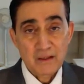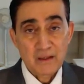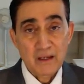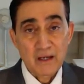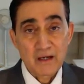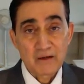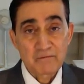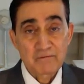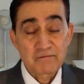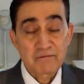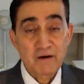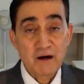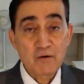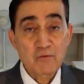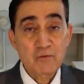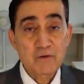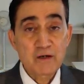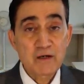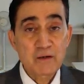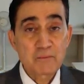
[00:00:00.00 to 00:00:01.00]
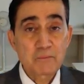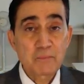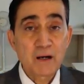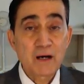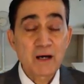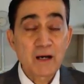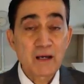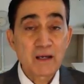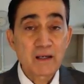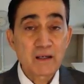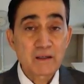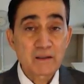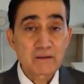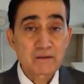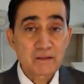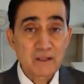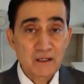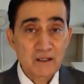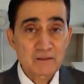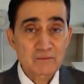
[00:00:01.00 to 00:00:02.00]
and founded by
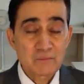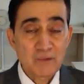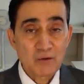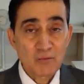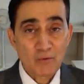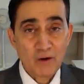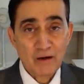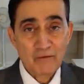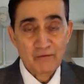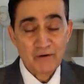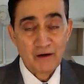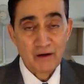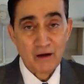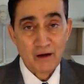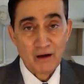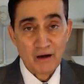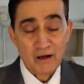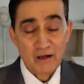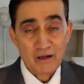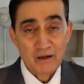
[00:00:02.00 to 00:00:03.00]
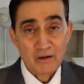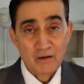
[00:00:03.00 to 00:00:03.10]
Talat, my wife, and I,